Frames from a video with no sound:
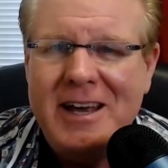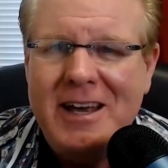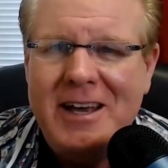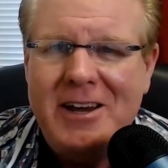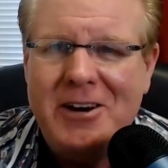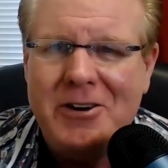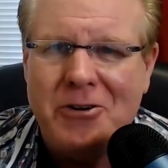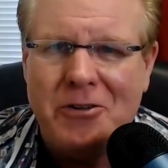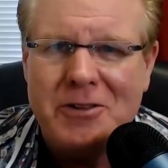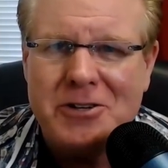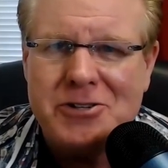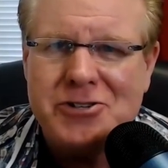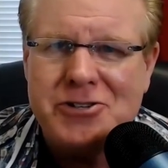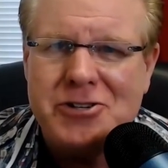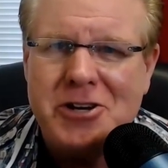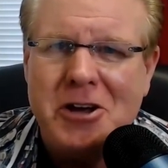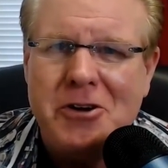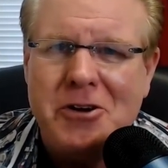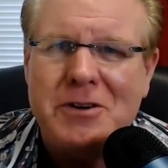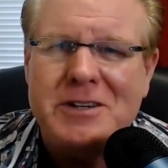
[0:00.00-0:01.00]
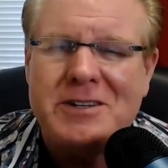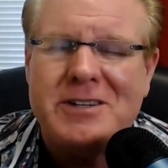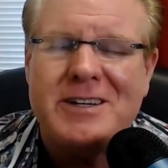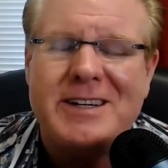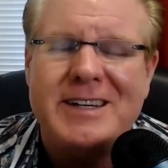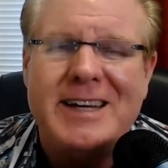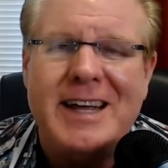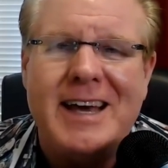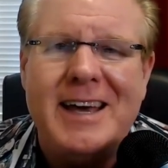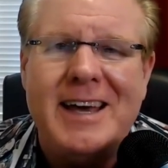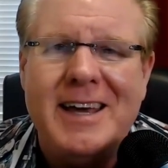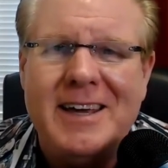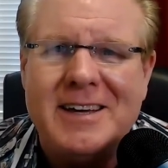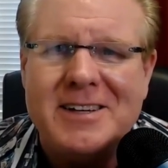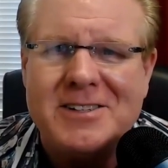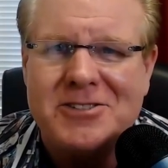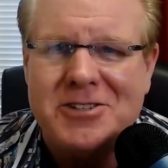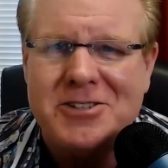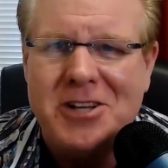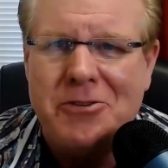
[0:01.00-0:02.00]
here on the show, and today
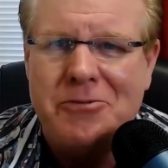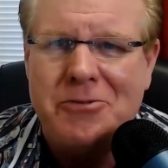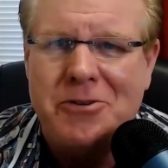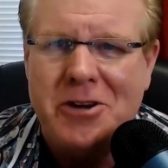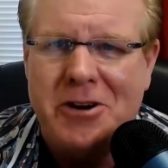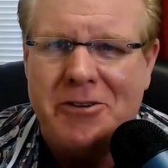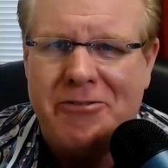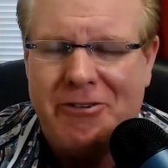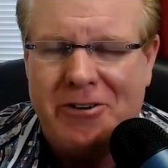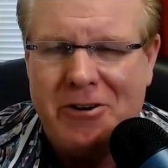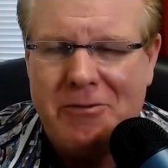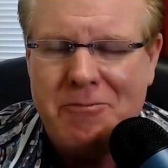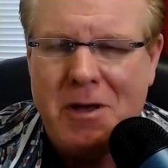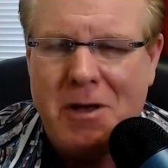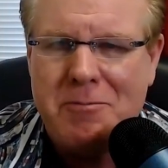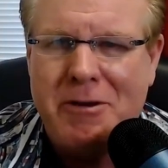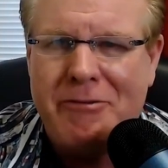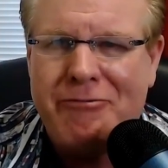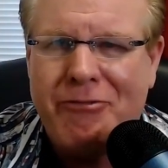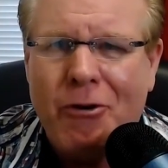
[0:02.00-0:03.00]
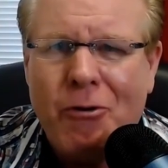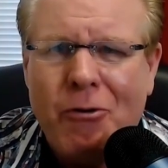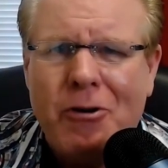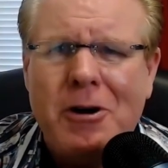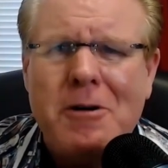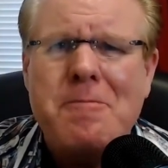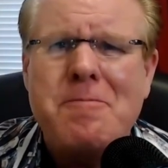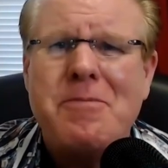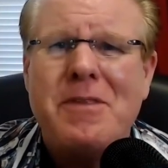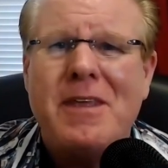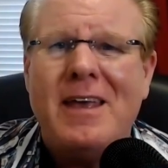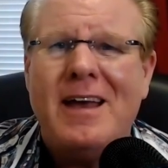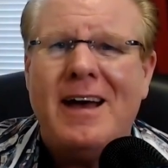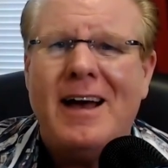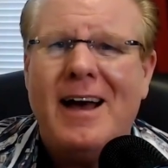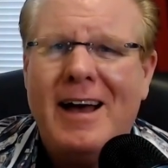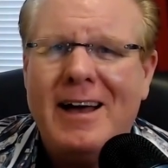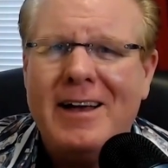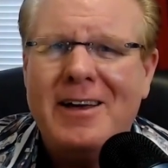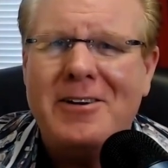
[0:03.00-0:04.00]
is no different. But before
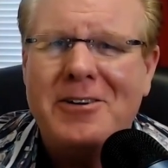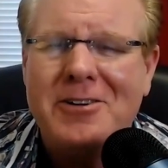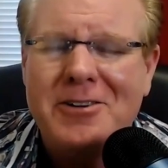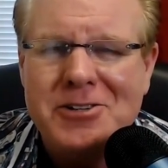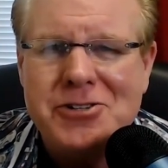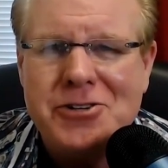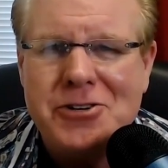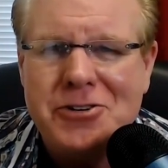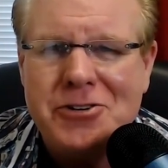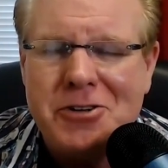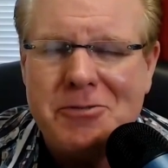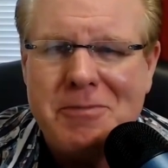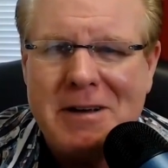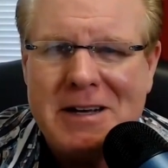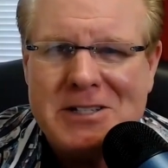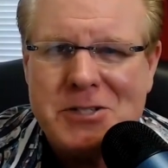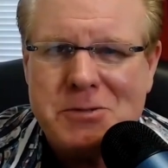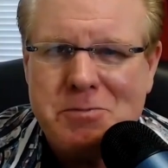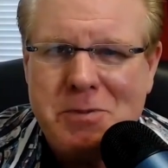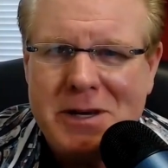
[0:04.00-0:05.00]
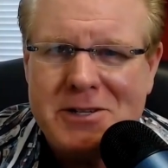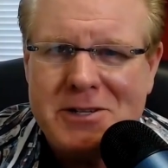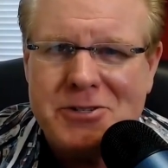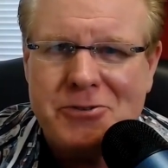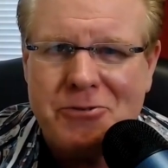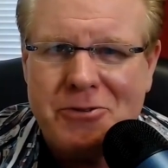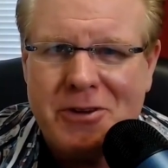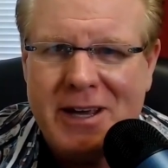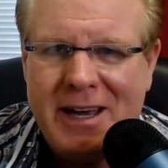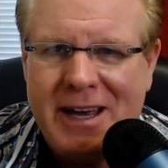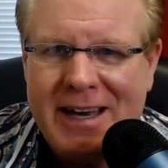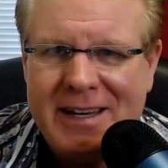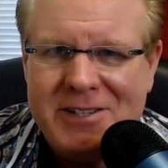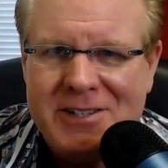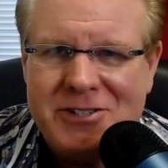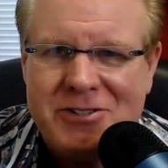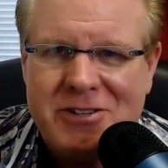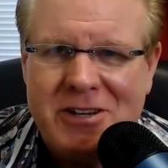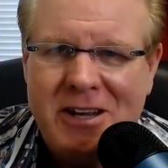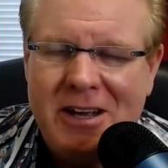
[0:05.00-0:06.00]
I introduce you to my special
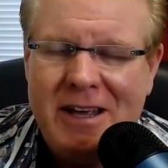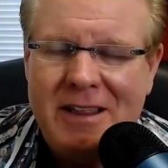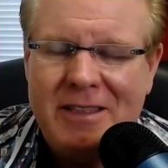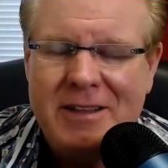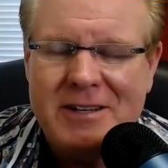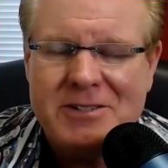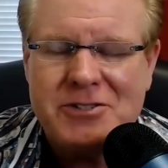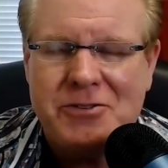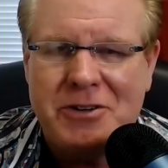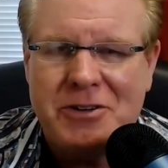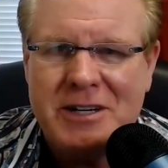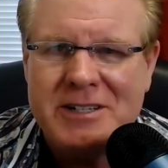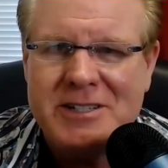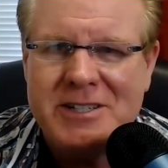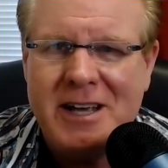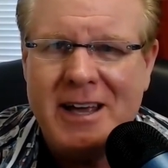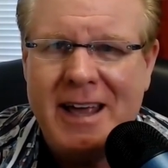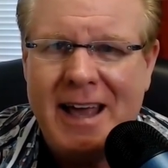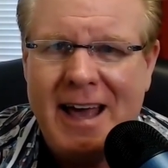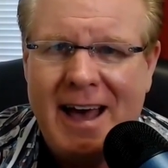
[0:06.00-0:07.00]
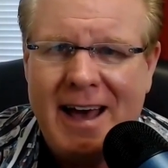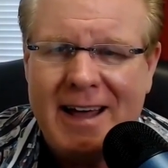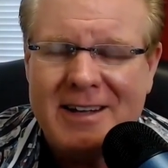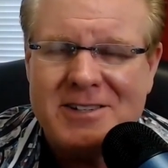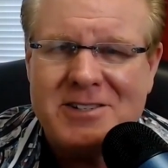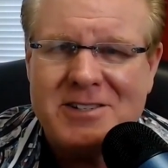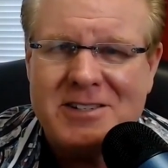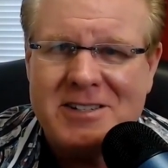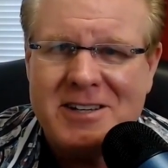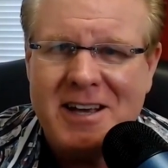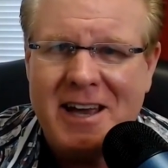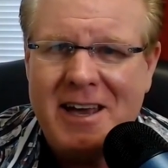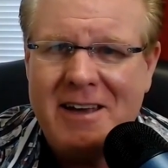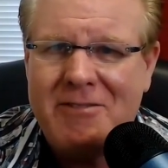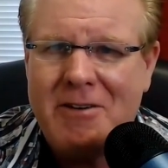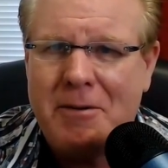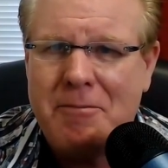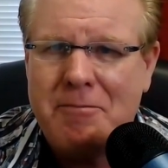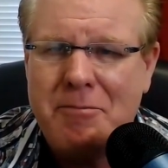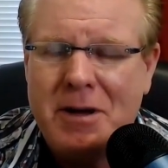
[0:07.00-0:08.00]
guest that's going to tell you how to save
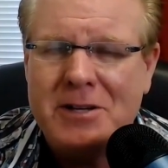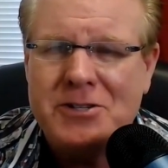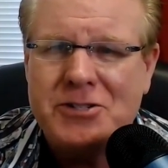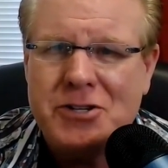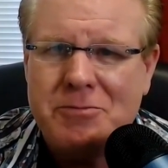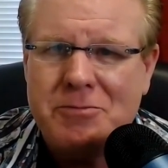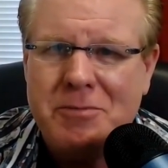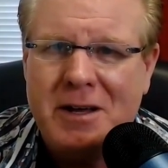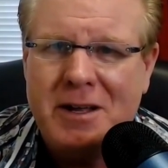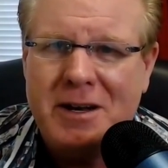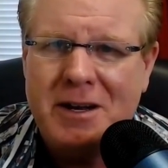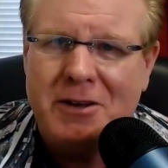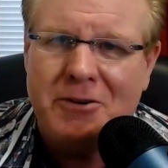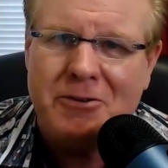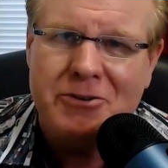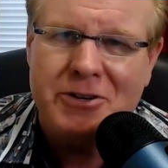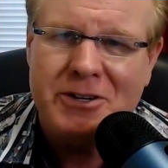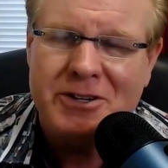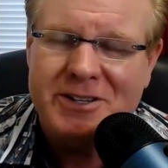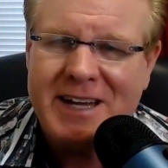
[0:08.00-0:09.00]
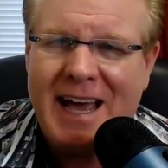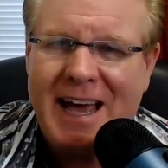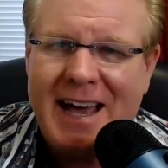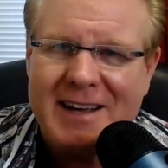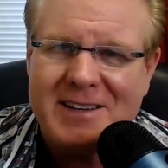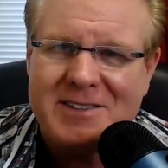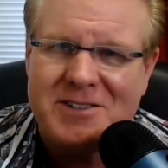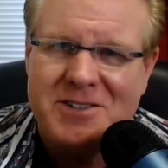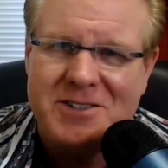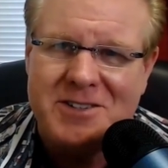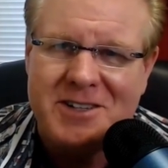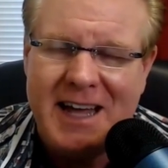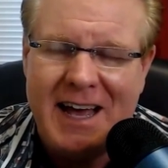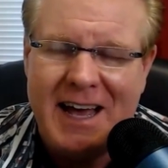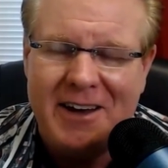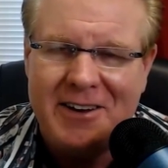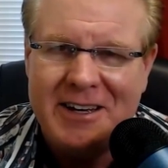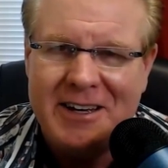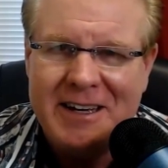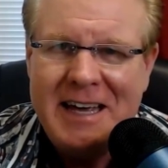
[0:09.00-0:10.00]
a bunch of money on your taxes and
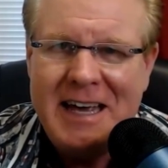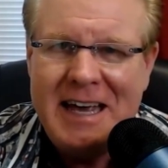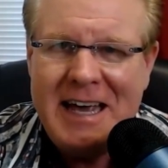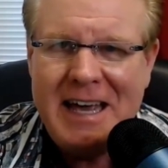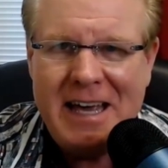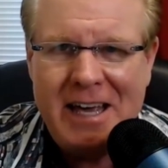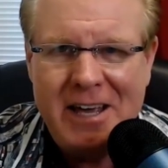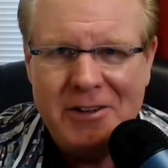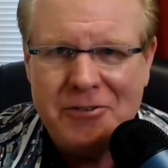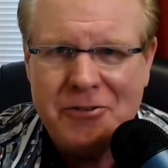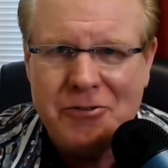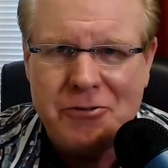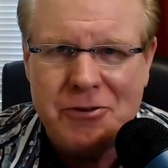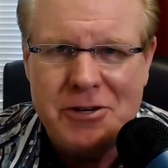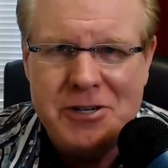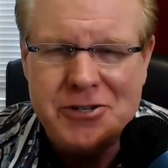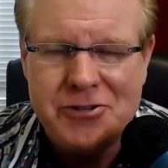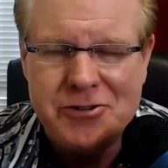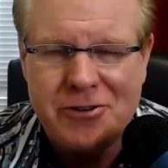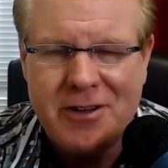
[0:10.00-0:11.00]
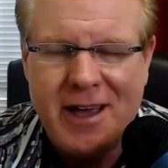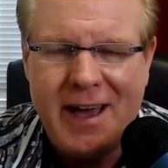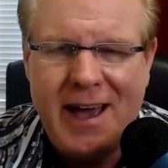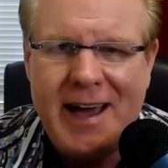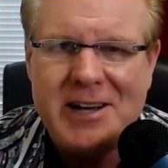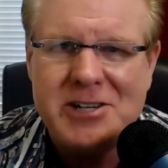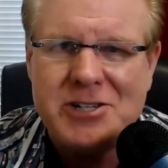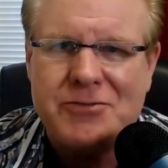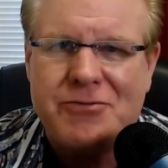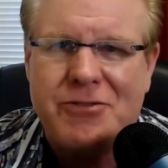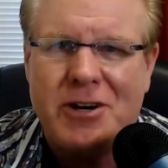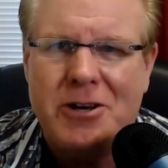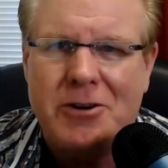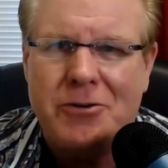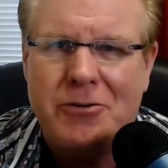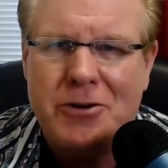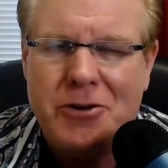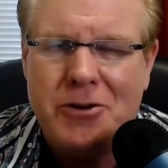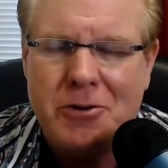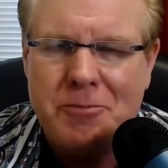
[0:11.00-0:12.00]
how to increase your cash
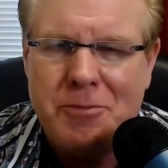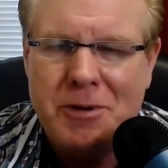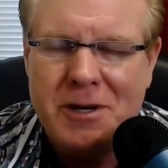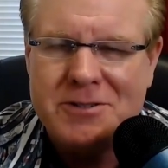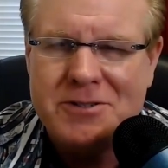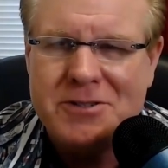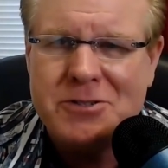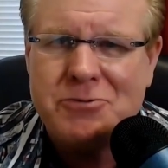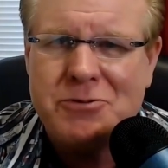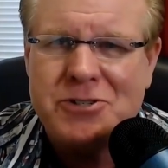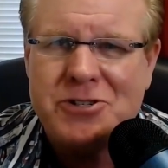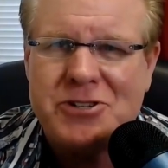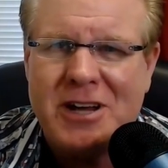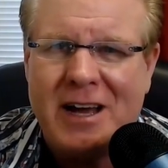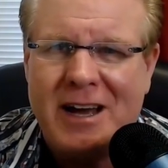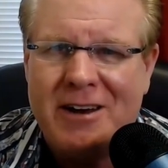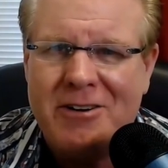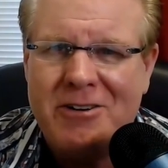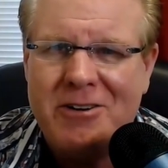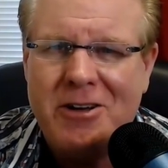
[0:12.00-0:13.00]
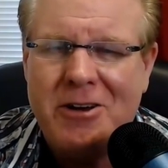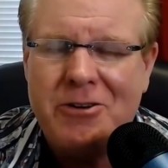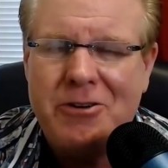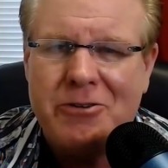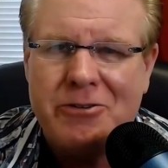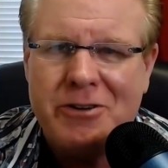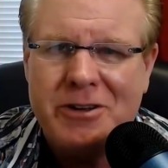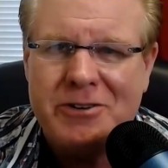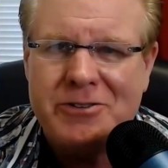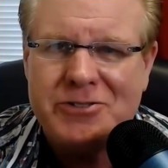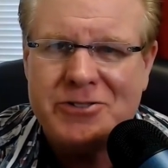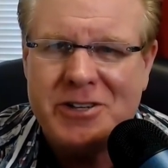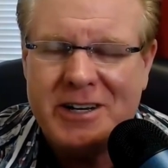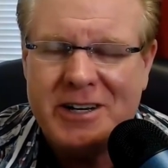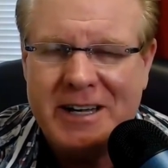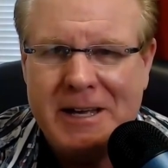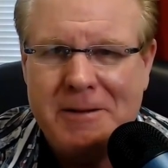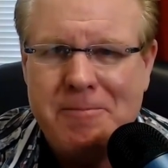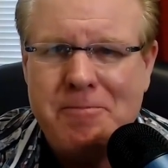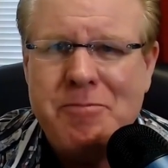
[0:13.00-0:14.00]
flow in your business, which I know you're interested
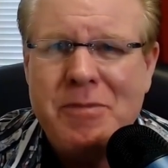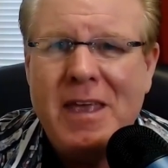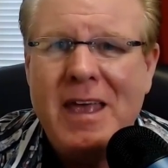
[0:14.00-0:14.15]
in.